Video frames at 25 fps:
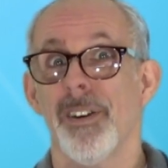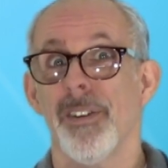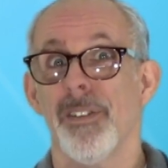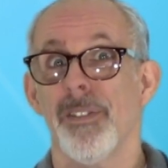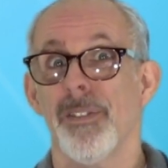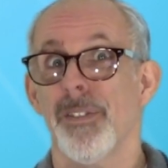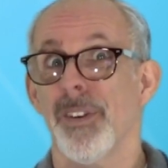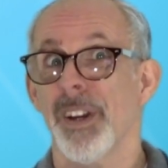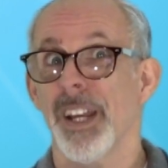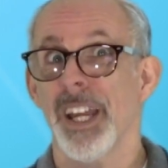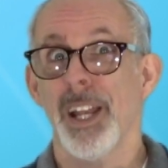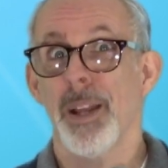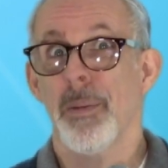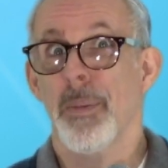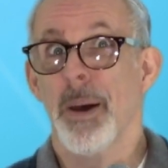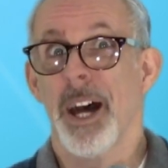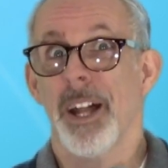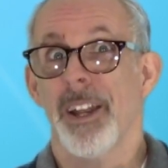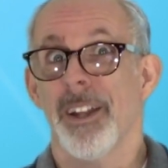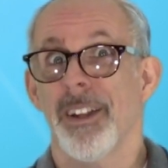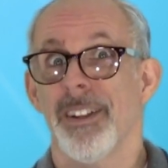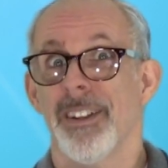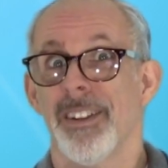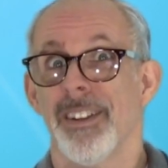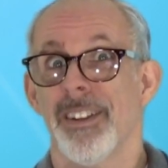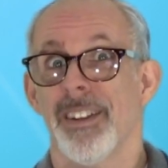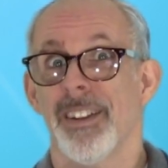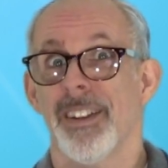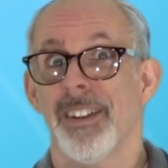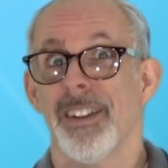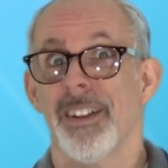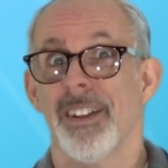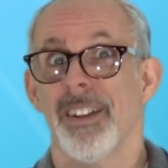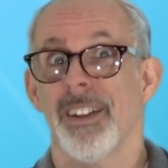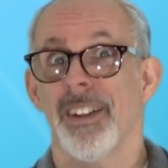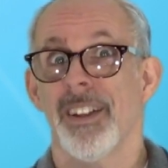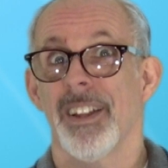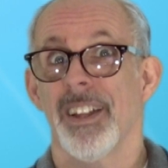forget about it.
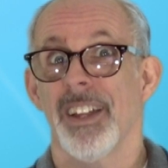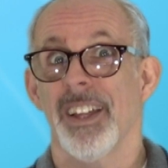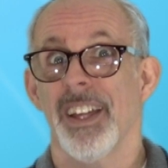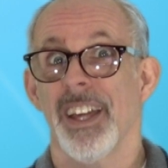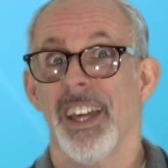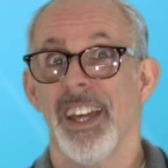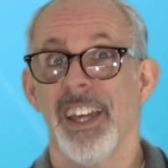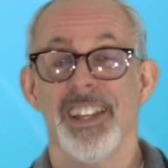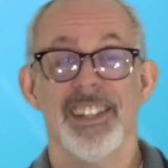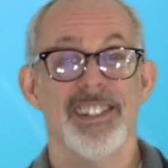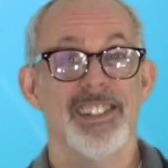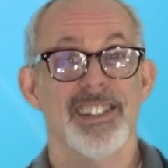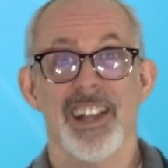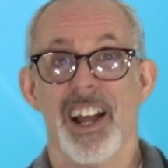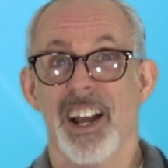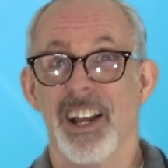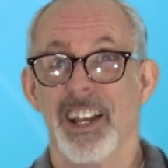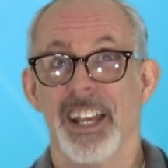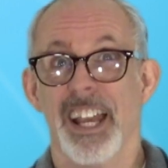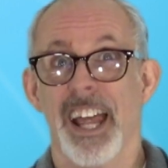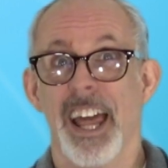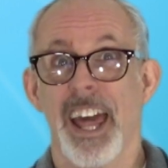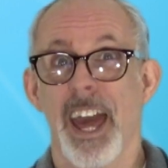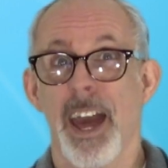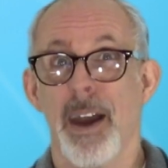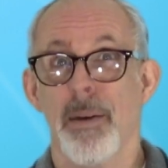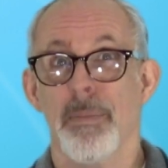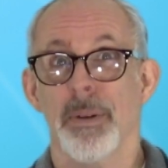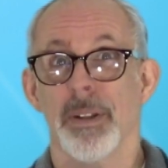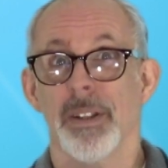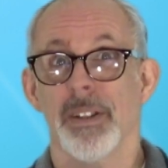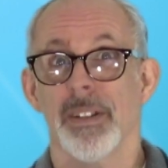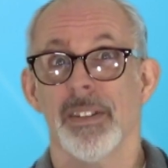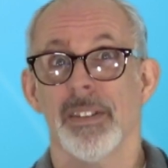It's not going to happen.